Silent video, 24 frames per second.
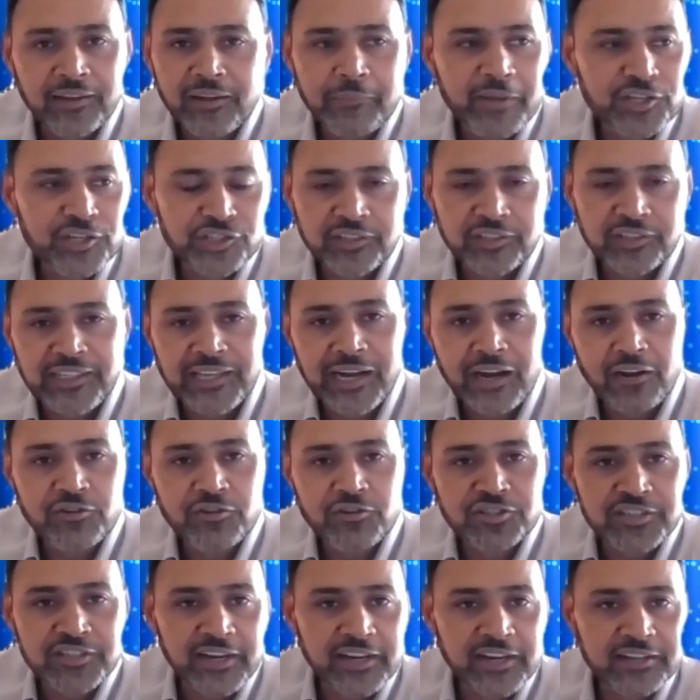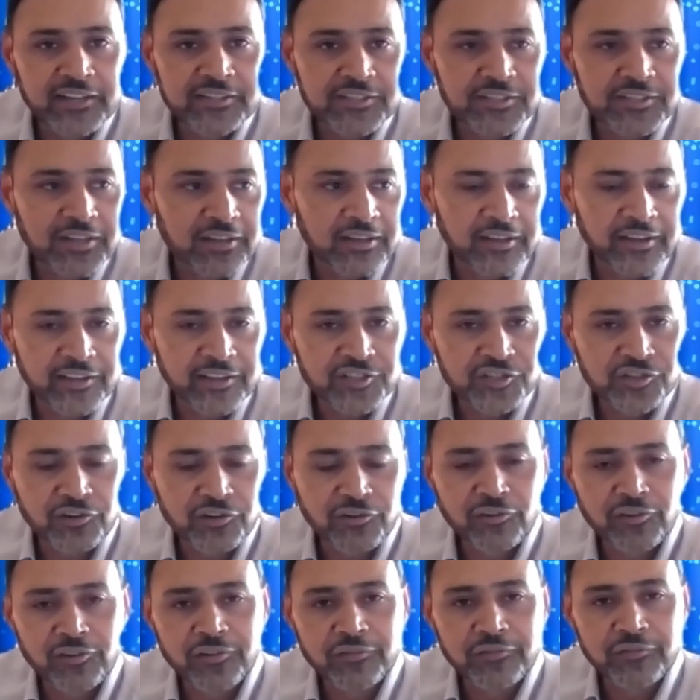mention any outside
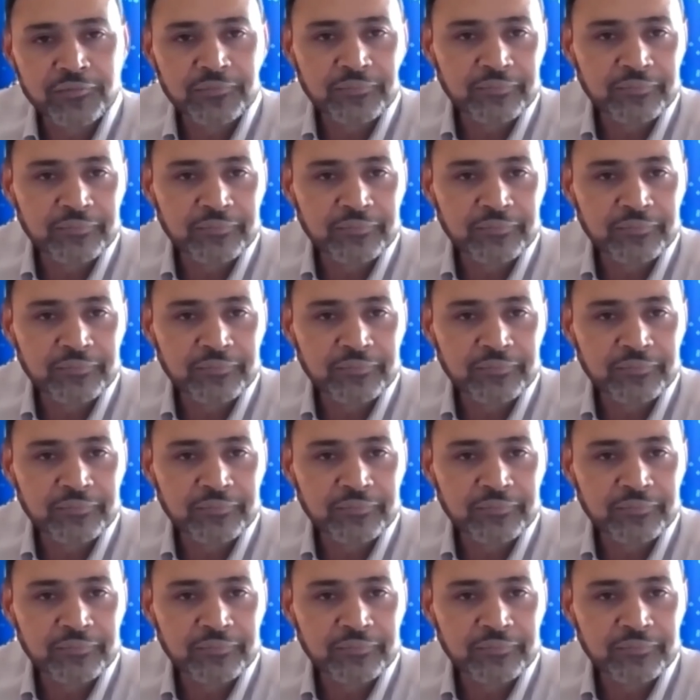external